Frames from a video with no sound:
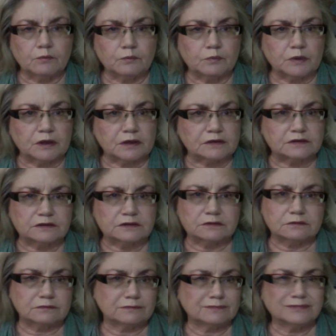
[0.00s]
because
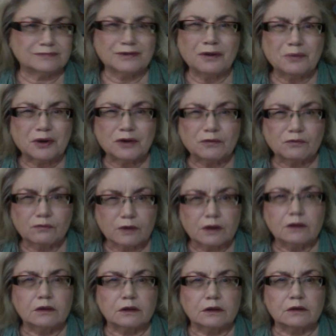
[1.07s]
nobody
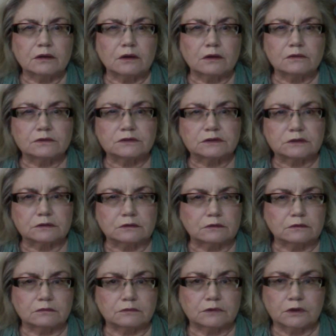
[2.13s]
really knows the
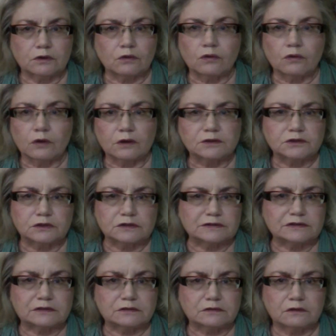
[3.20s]

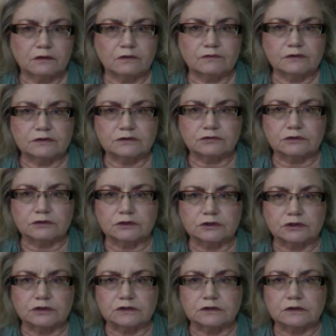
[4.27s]
origins of these
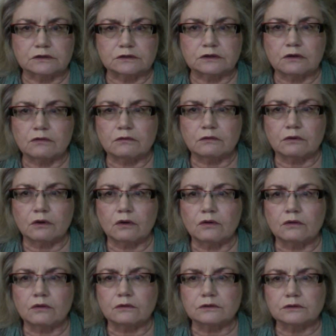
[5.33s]
traditions. They're so
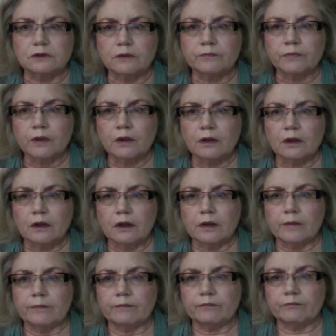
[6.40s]
old.
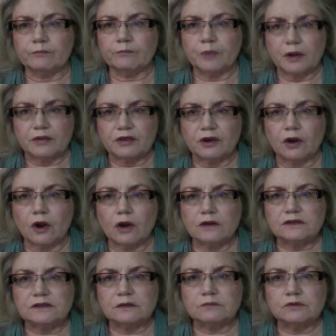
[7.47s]
But there are
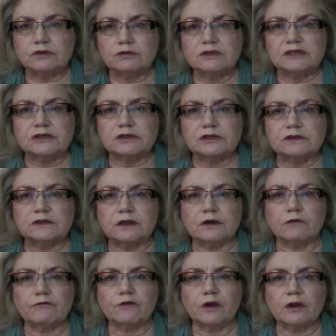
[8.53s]
some traditions that are
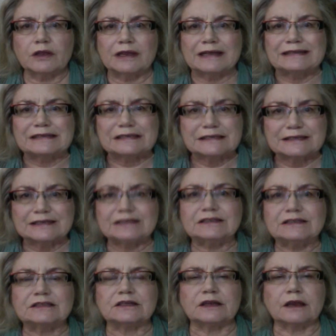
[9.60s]
fairly
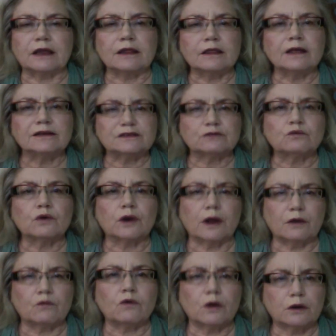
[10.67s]
consistent, and that's what
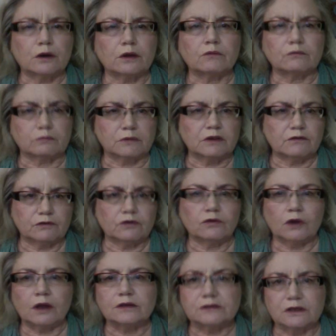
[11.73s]
I want to give you
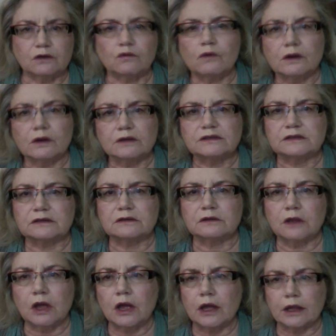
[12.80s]
an idea. What is it
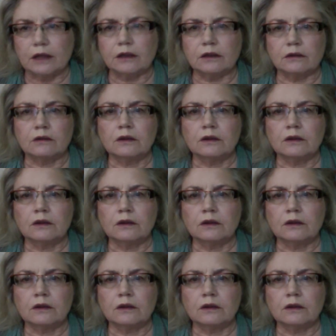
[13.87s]
like?